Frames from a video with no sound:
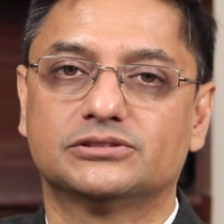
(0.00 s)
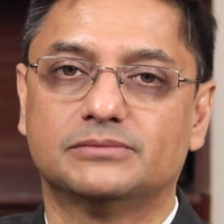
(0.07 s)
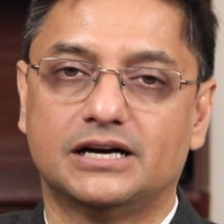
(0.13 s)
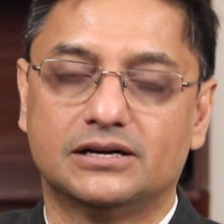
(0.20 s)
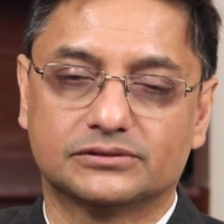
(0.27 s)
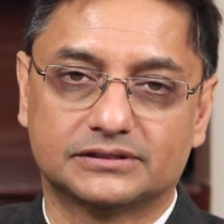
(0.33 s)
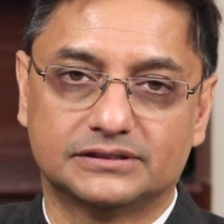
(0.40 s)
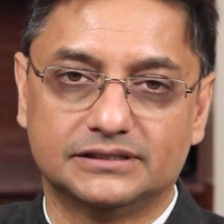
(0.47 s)

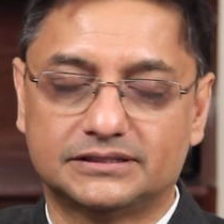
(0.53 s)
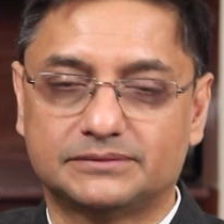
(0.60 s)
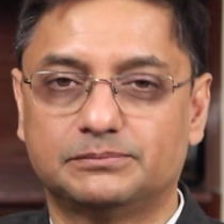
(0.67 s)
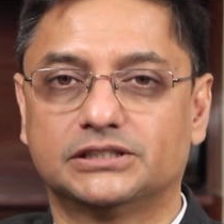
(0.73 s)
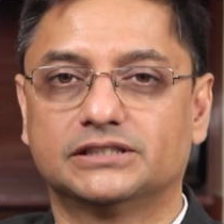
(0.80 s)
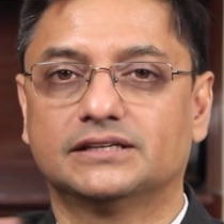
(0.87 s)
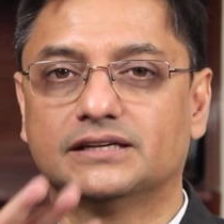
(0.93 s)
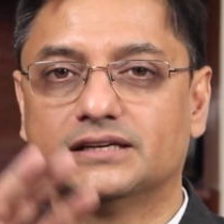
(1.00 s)
about this
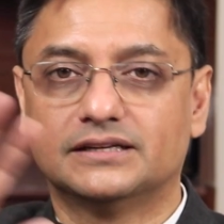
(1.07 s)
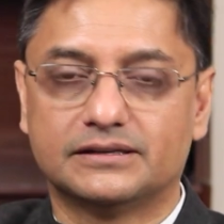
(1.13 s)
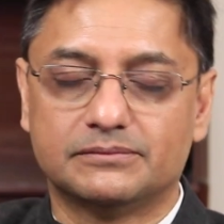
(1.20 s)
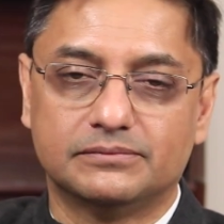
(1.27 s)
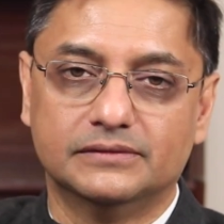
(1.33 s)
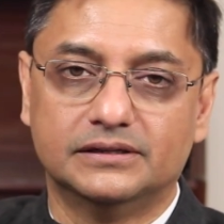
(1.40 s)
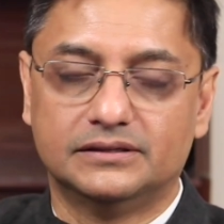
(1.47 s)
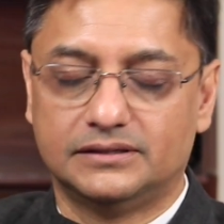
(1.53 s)

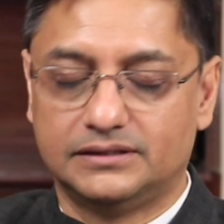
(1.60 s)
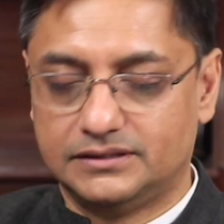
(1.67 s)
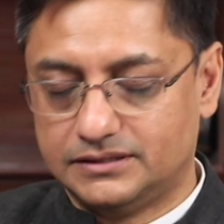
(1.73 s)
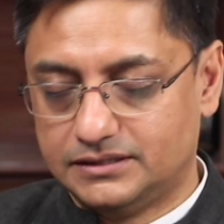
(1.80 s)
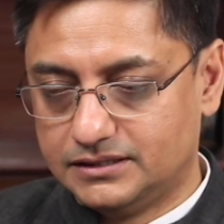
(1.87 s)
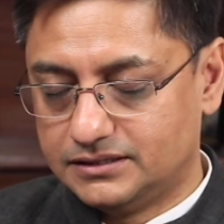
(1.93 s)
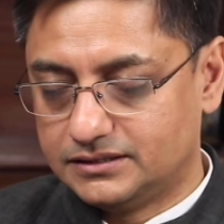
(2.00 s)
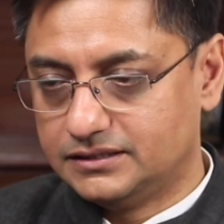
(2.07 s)

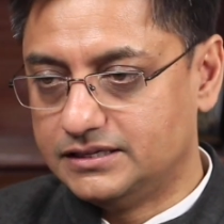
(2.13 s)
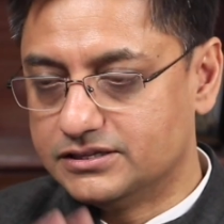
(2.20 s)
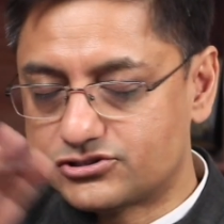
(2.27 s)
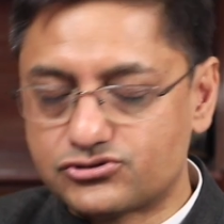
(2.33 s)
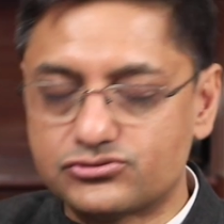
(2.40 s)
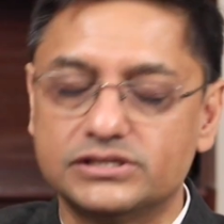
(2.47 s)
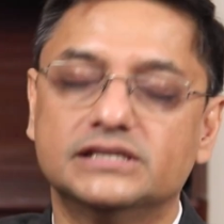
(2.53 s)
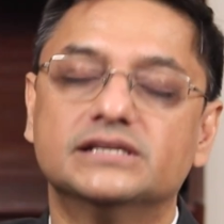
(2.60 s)
particular
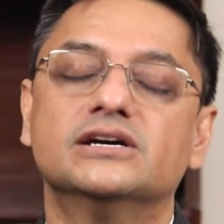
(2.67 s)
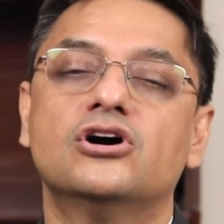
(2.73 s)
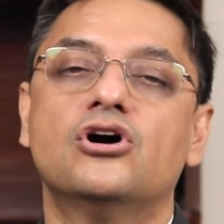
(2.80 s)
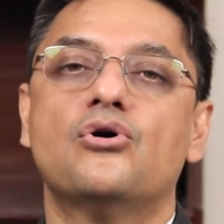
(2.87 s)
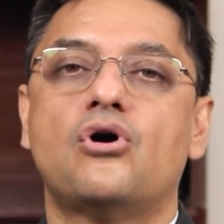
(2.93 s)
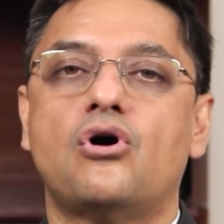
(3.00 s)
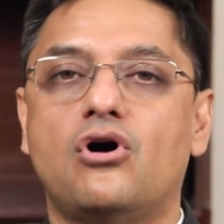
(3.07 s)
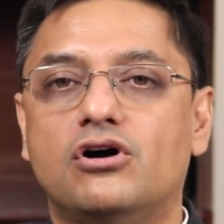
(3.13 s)
history
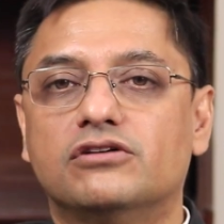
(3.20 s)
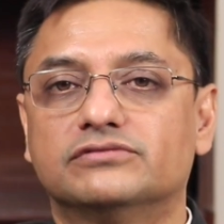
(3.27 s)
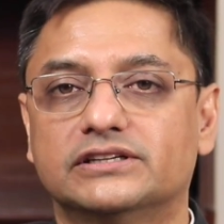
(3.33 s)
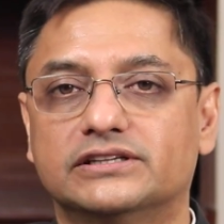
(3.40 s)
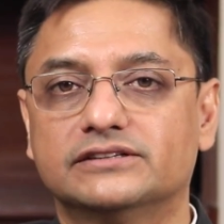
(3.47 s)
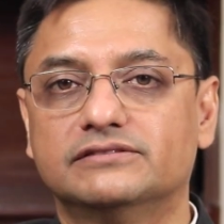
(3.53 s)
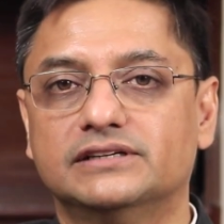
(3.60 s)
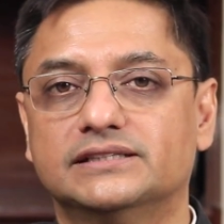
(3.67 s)
of the
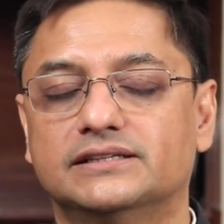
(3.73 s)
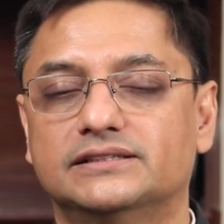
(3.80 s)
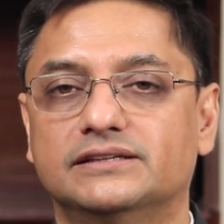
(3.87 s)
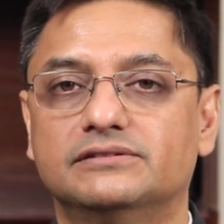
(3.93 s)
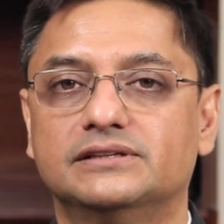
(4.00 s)
Rigveda,